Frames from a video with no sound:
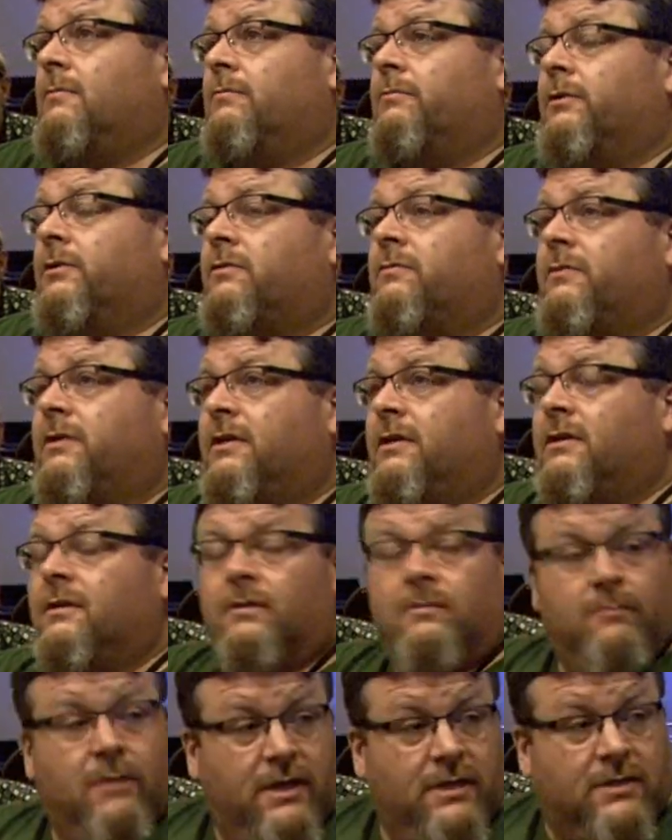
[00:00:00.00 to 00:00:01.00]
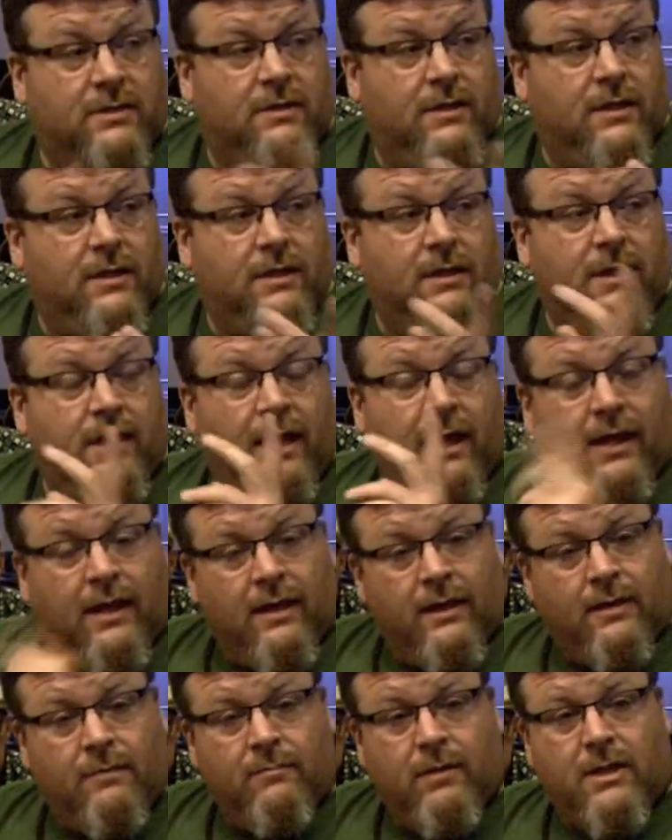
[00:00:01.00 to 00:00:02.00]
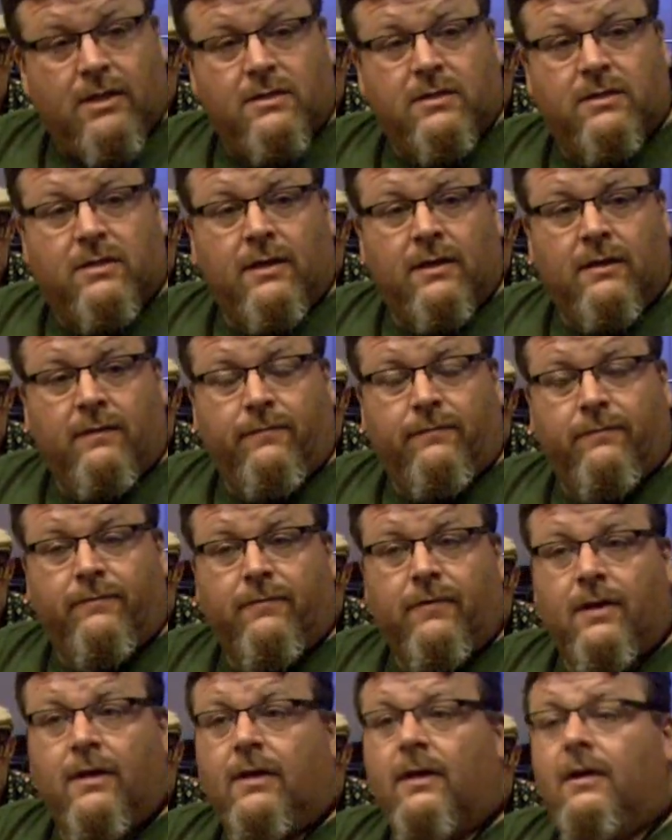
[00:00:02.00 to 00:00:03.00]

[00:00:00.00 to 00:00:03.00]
between my son and myself,